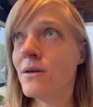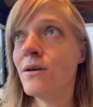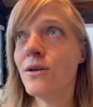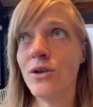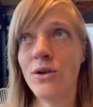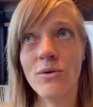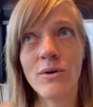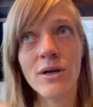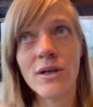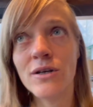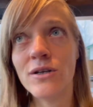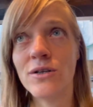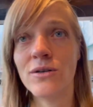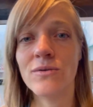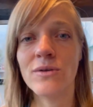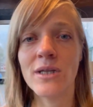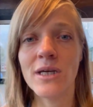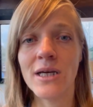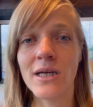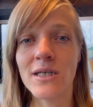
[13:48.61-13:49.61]
You can do
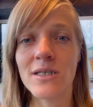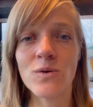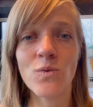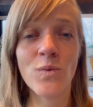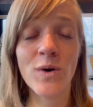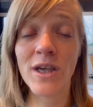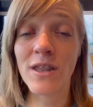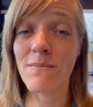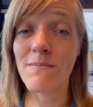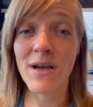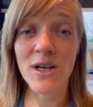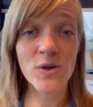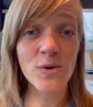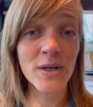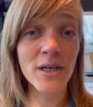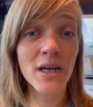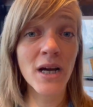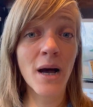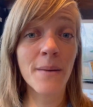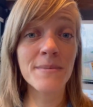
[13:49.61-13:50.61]
this with
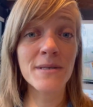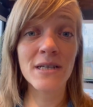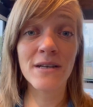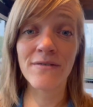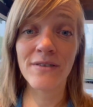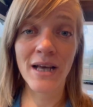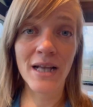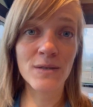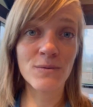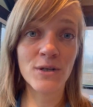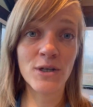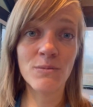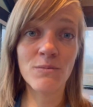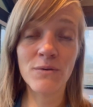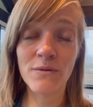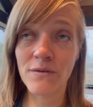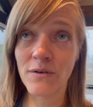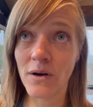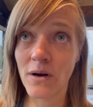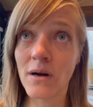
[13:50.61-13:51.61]
measuring cups if that's what you
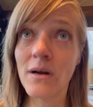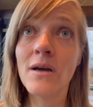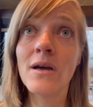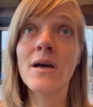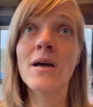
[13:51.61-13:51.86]
prefer.